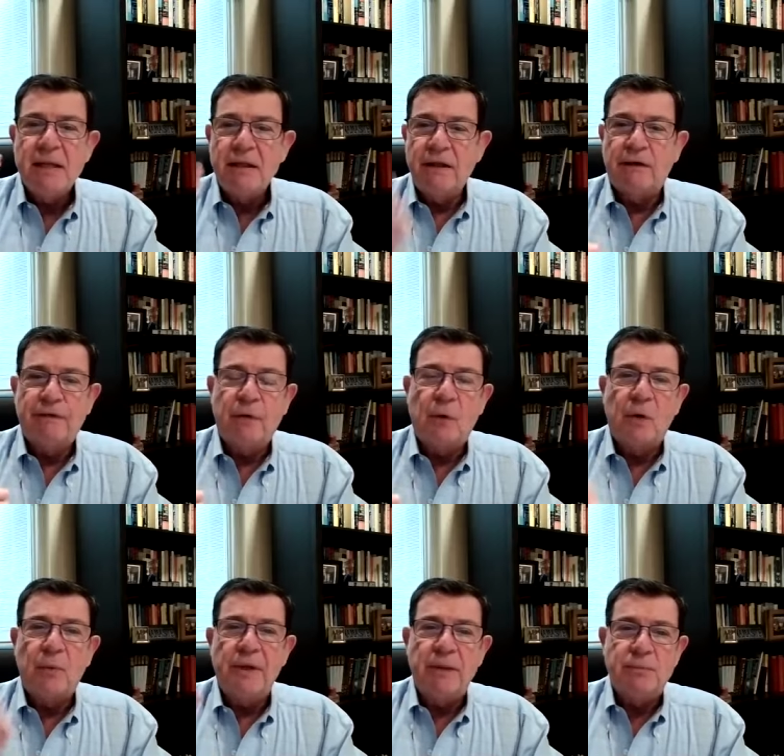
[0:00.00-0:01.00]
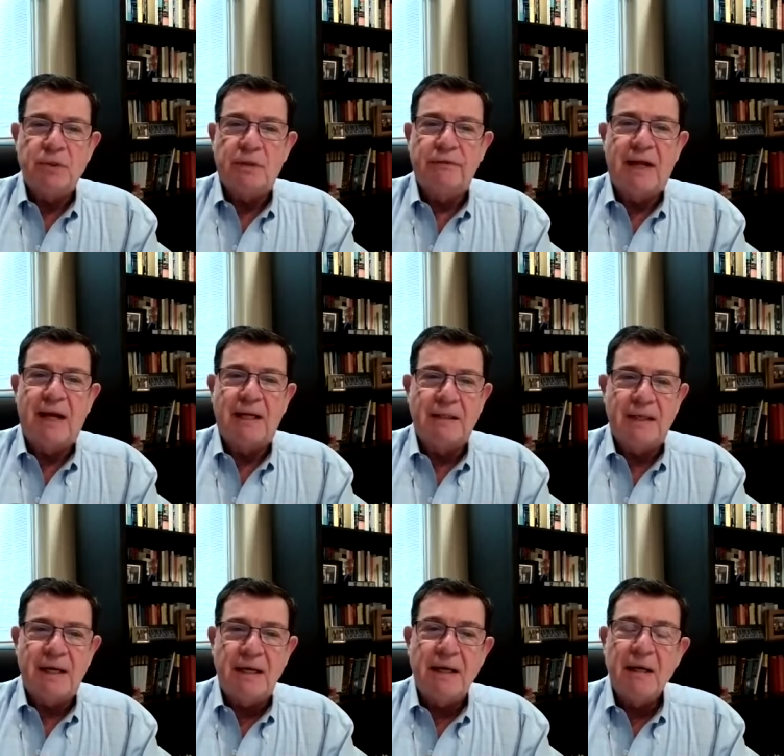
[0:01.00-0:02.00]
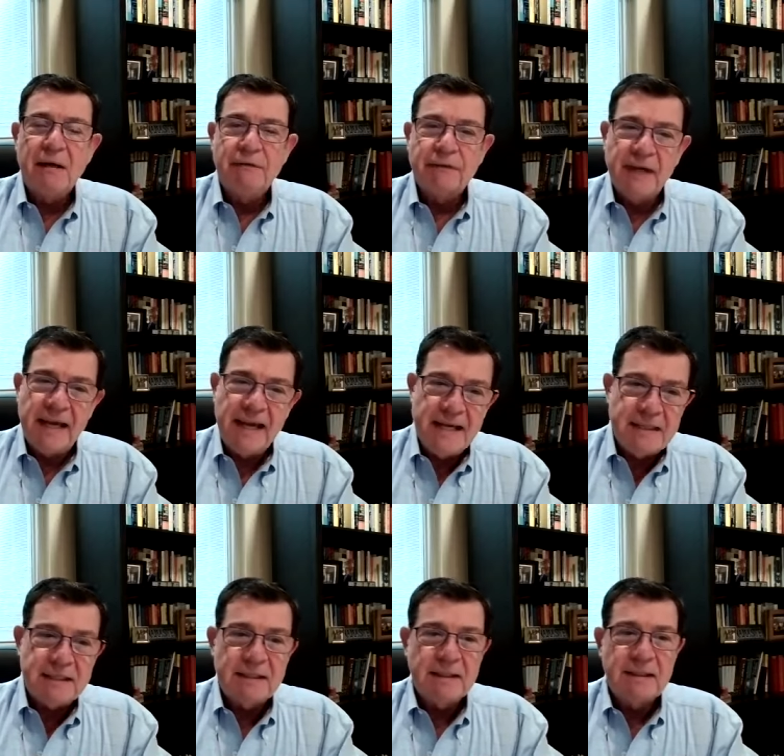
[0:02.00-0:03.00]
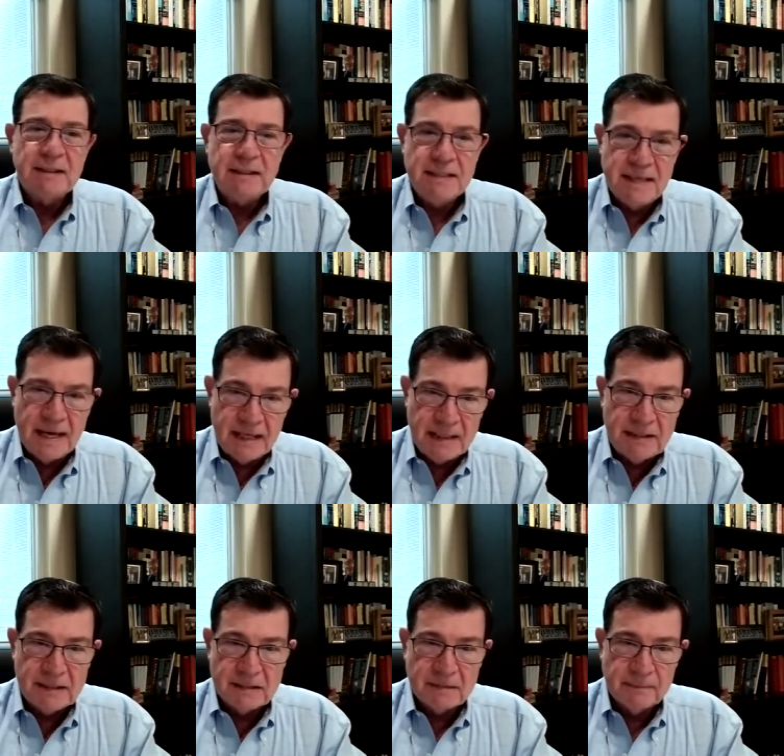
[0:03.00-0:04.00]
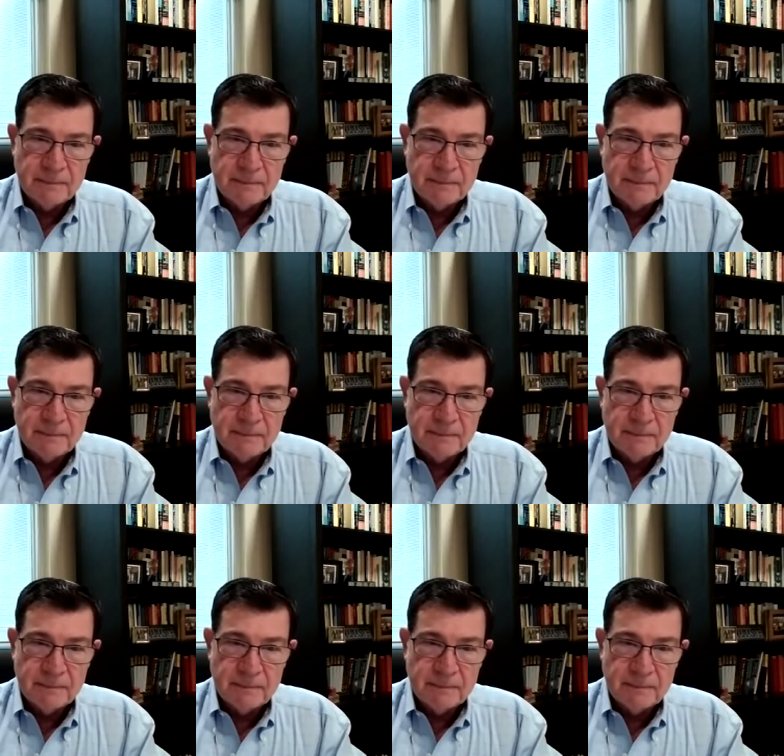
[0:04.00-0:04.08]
Therefore, we observe the holiday for eight days.